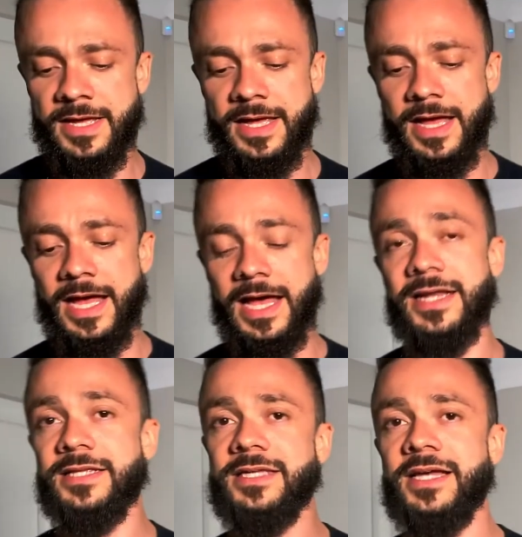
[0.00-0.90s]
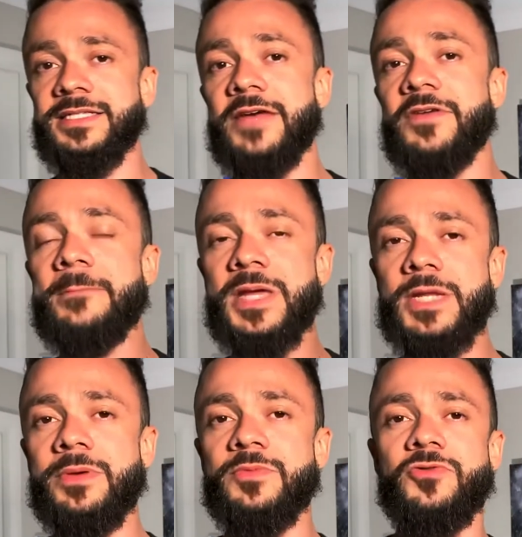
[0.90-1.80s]
And it does have a
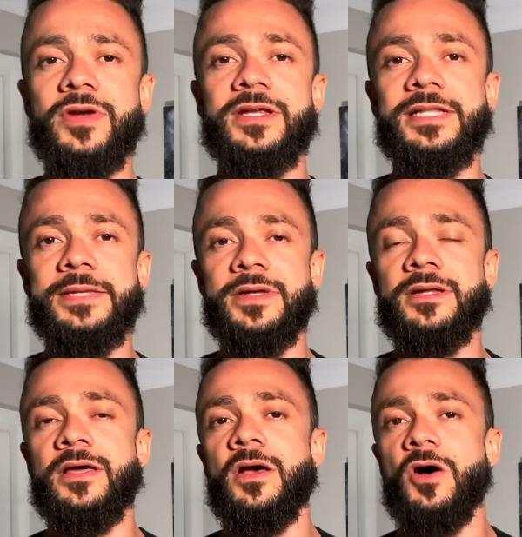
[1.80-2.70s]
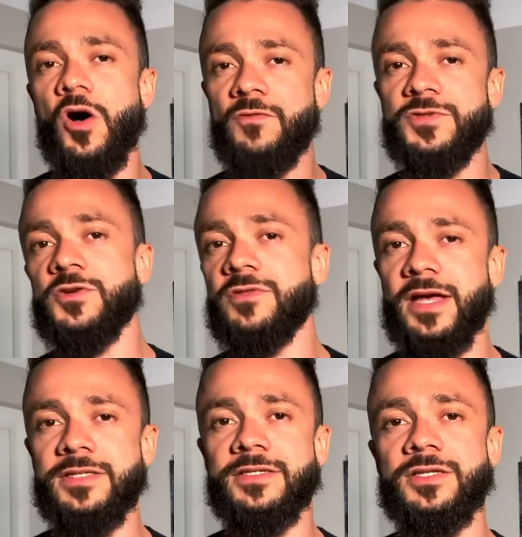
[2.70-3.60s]
minimum credit limit of
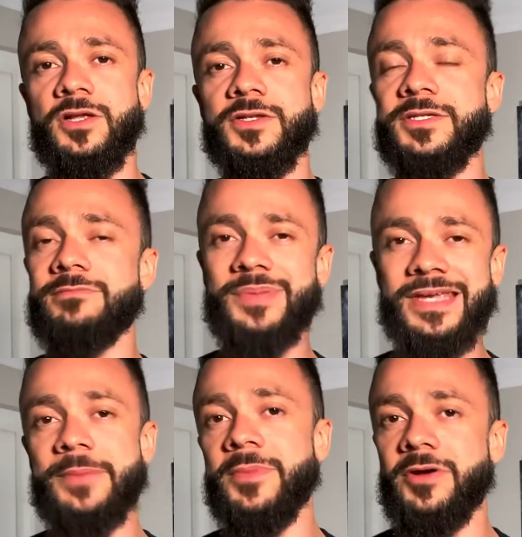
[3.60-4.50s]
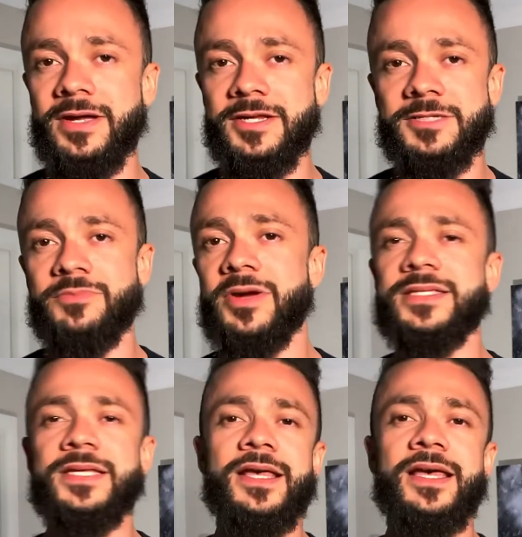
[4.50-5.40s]
$2,000, and being American
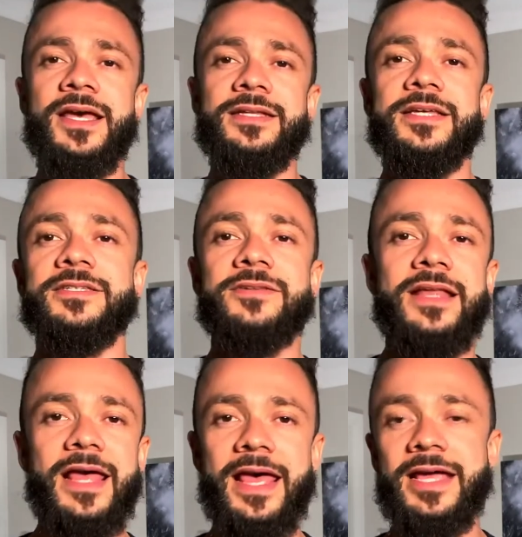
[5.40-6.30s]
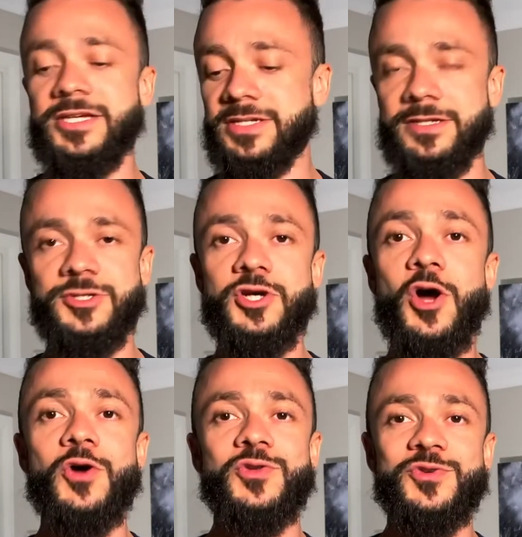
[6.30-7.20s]
Express, it doesn't actually
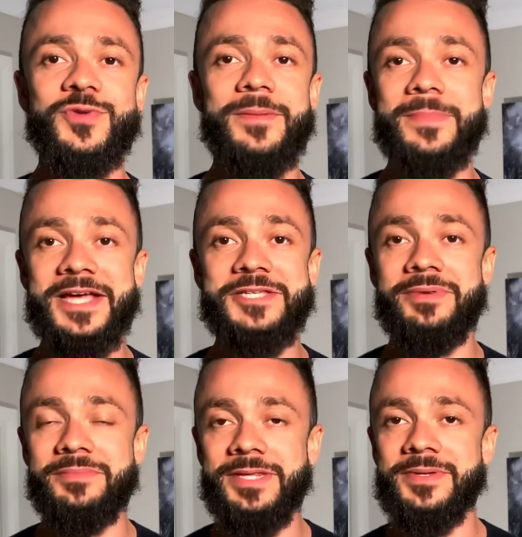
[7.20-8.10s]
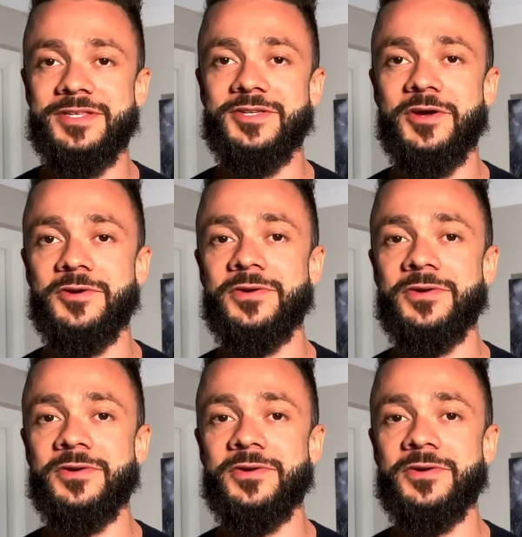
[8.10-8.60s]
show you a maximum limit. So